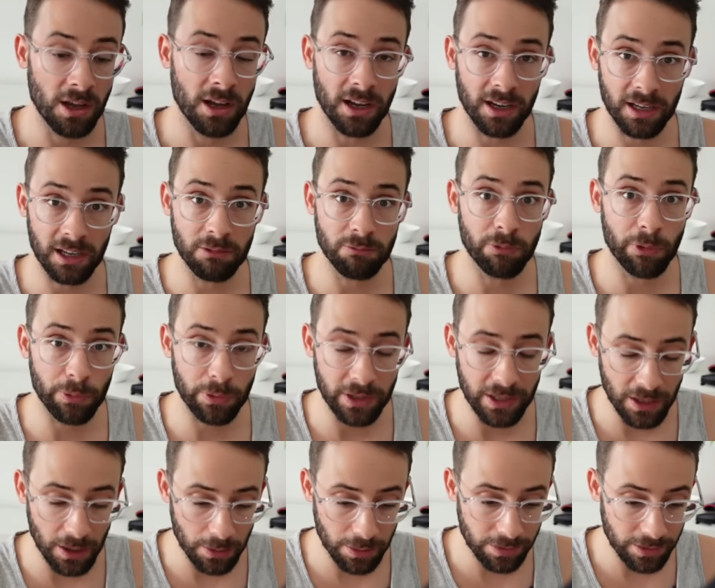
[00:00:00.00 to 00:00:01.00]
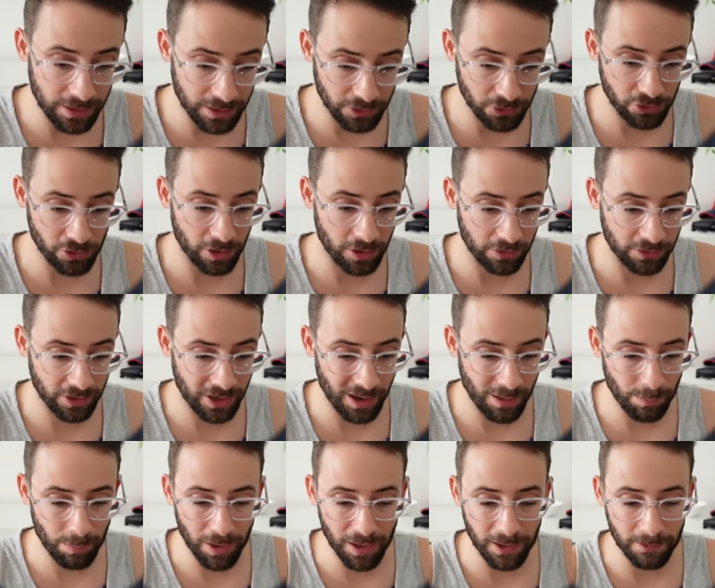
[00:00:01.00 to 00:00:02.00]
again for the Ethena Shards
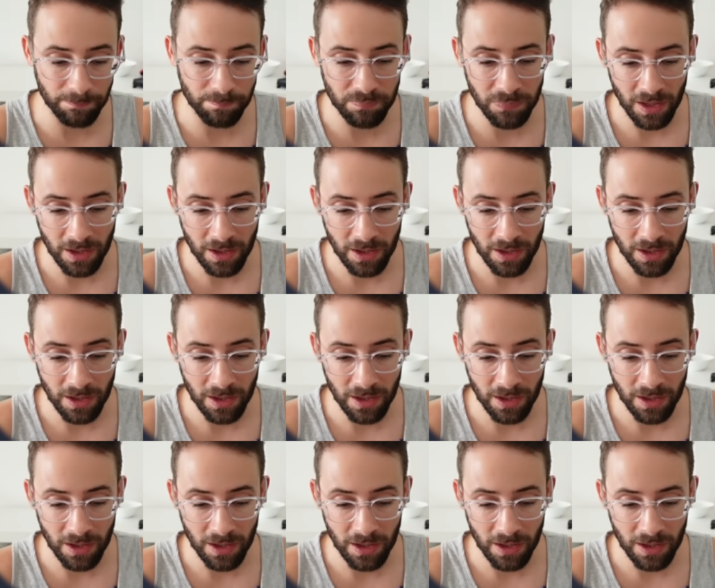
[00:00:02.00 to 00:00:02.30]
campaign.